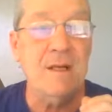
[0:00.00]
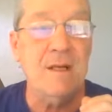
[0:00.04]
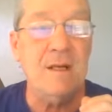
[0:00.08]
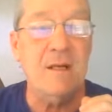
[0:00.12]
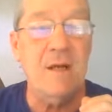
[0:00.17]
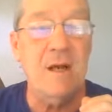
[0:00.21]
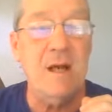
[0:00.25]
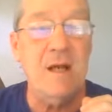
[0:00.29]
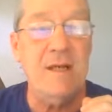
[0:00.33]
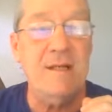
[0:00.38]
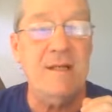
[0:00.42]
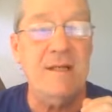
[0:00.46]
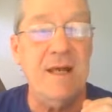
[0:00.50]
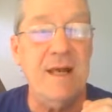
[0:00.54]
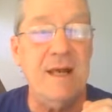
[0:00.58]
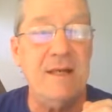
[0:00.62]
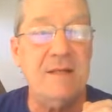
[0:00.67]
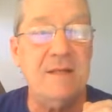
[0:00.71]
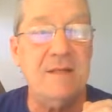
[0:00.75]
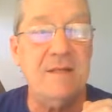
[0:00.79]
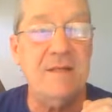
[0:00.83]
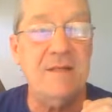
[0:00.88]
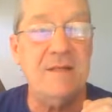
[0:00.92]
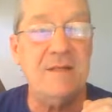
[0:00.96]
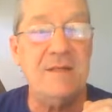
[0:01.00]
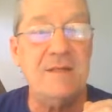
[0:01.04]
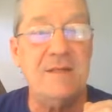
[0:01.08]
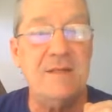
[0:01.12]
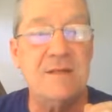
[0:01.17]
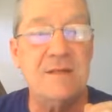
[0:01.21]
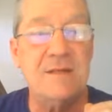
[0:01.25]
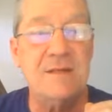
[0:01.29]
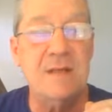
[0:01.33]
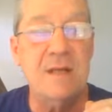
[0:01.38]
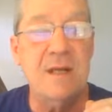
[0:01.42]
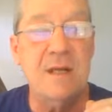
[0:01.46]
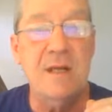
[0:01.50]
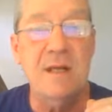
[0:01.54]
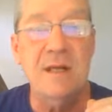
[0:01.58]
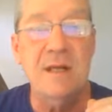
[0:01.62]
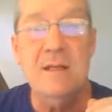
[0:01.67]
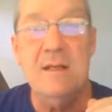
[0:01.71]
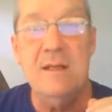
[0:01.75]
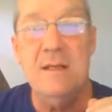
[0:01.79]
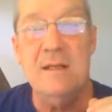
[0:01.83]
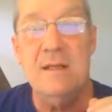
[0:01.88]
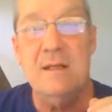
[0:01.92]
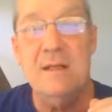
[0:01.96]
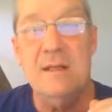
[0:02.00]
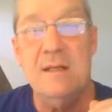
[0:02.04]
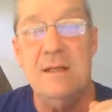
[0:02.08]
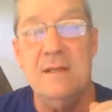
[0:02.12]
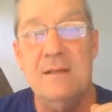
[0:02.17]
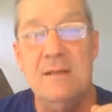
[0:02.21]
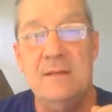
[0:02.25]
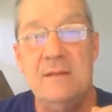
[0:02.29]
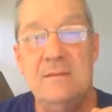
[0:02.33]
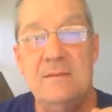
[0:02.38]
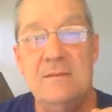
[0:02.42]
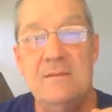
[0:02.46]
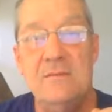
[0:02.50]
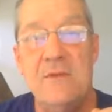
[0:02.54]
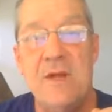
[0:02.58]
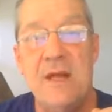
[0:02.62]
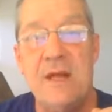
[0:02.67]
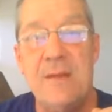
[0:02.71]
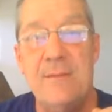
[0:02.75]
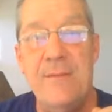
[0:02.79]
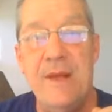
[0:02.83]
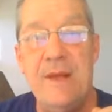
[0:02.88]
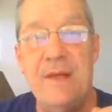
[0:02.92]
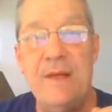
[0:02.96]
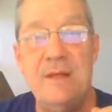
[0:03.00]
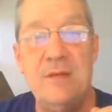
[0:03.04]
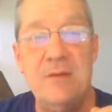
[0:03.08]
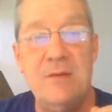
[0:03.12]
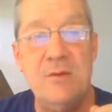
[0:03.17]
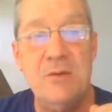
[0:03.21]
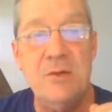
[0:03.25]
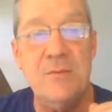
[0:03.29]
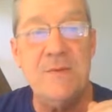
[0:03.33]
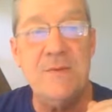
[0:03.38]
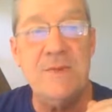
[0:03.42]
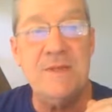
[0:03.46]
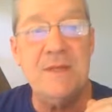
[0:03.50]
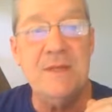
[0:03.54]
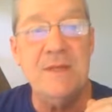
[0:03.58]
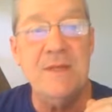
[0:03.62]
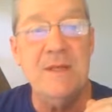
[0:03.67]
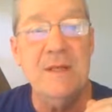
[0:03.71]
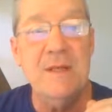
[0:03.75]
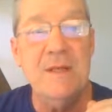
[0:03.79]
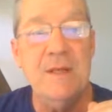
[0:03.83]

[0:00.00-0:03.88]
contact lists, recommended groups.